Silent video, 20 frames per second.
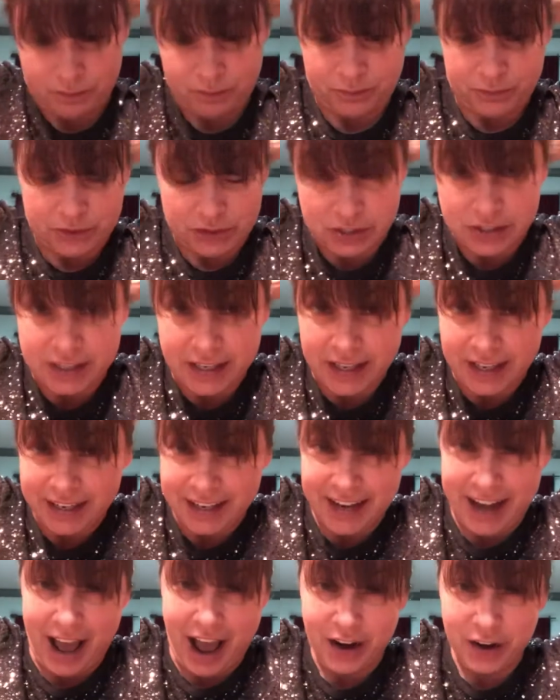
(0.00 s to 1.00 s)
just getting
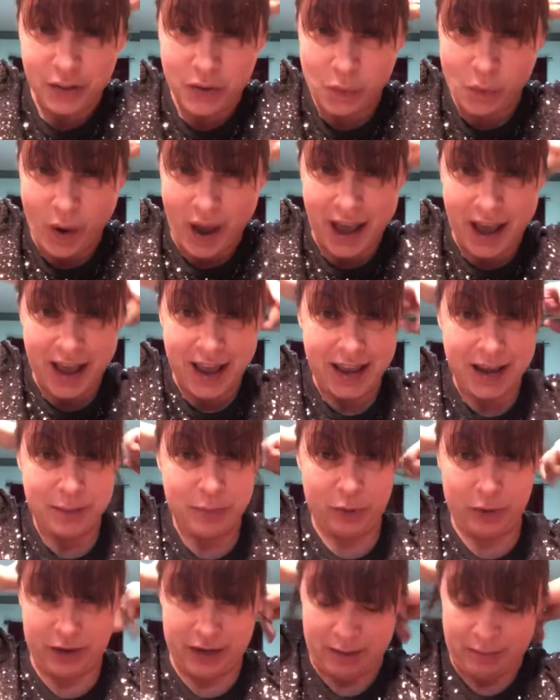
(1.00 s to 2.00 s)
it out of the way
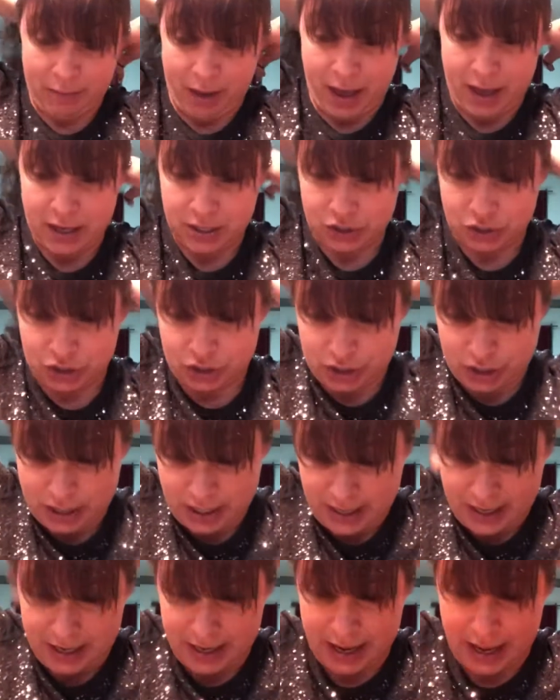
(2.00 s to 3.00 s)
pretty much.
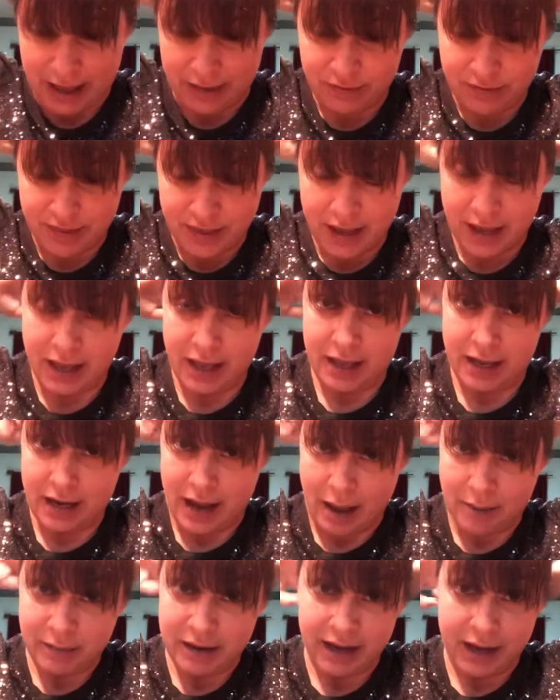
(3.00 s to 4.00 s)
And then
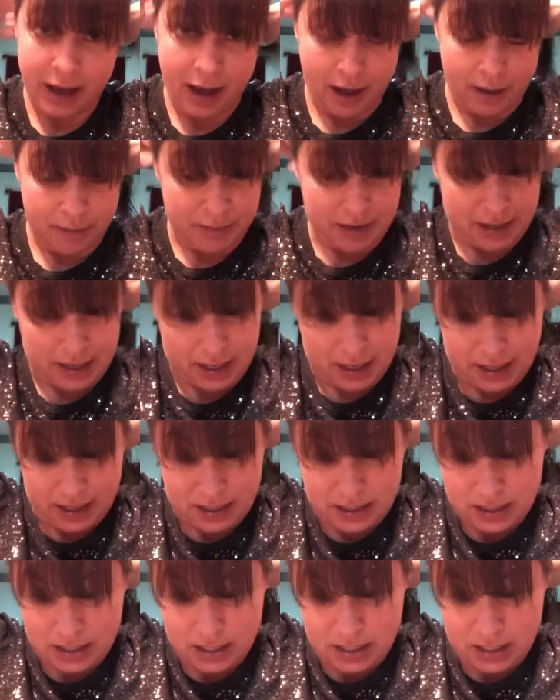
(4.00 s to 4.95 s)
I'm going to come in.